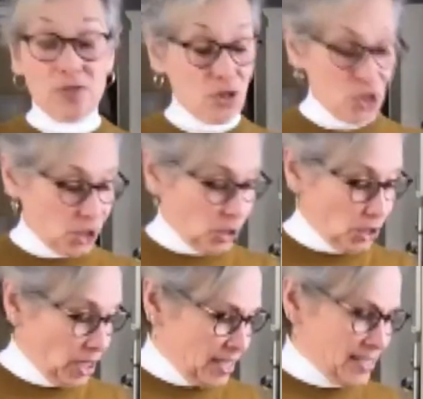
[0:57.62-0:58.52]
for
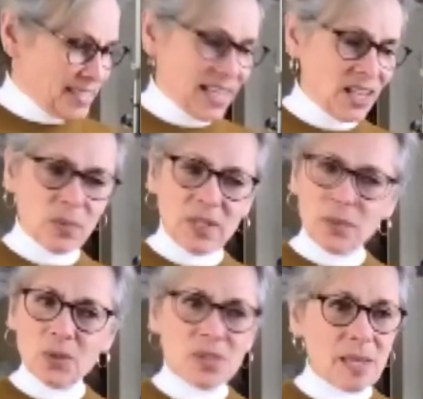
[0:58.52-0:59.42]
sure. Celery
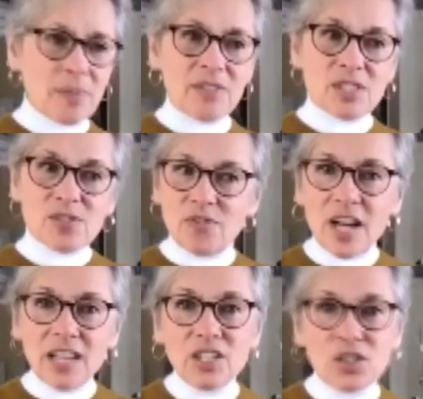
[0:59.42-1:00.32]
root, some of it's fun.